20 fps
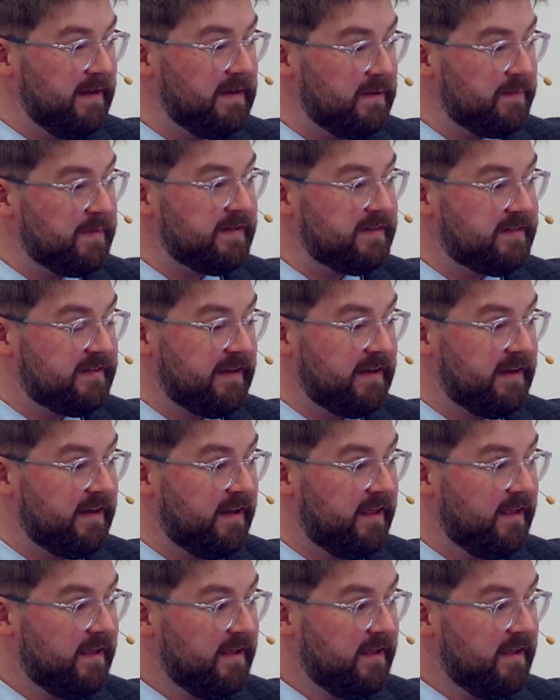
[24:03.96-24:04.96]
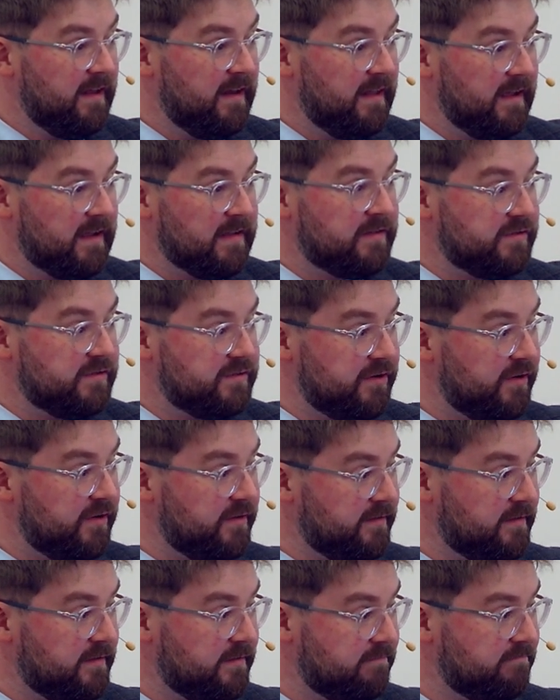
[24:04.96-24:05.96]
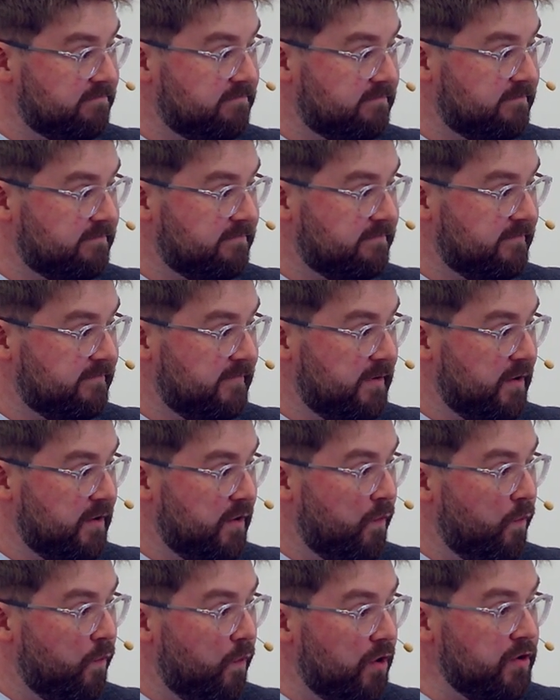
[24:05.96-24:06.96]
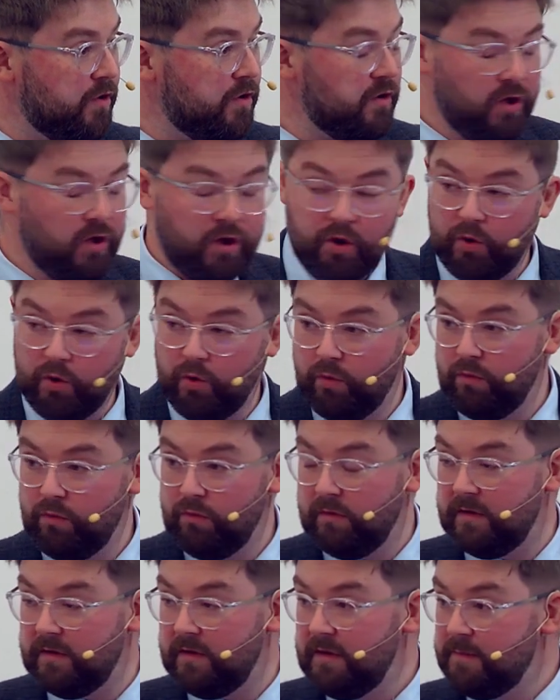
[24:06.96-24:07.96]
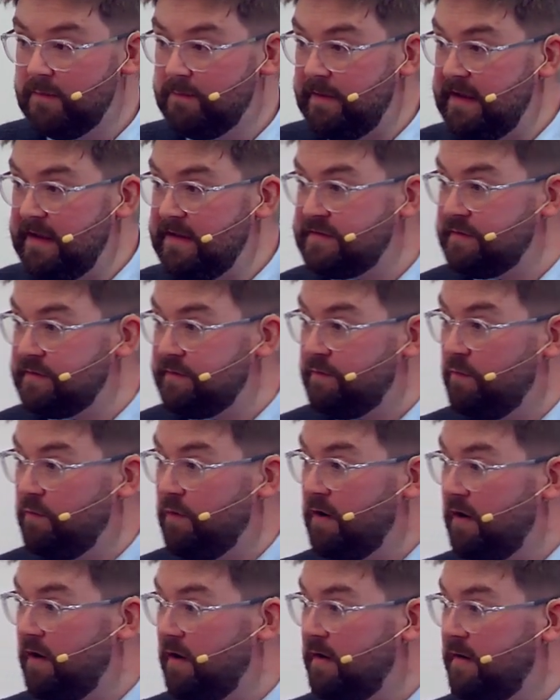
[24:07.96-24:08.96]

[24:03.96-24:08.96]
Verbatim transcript: to be seen like a dessert, one whole piece of work.